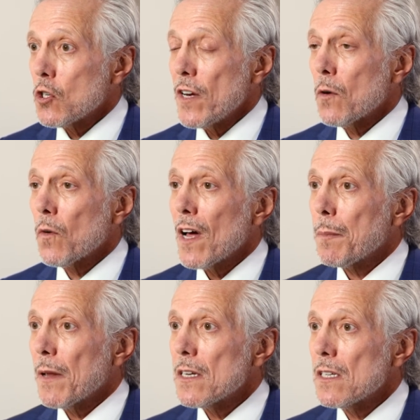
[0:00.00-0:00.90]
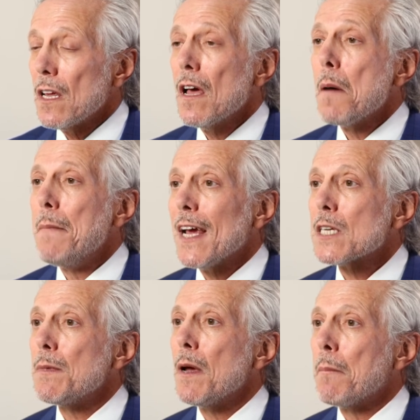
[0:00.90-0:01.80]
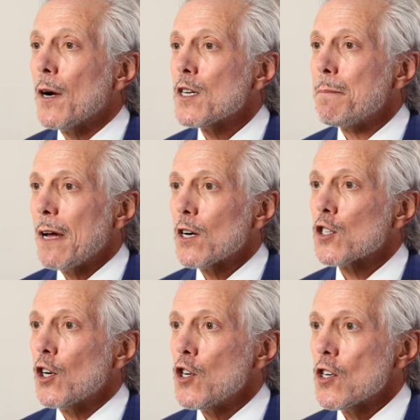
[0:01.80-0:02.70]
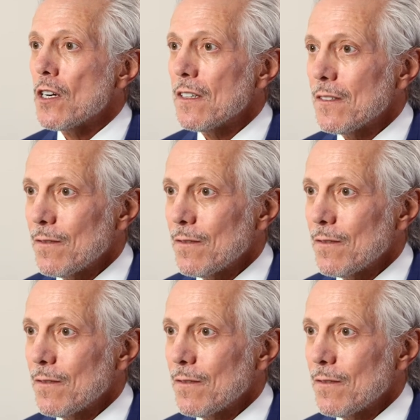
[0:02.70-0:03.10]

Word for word: surgery and rhinoplasty makes me a much better surgeon.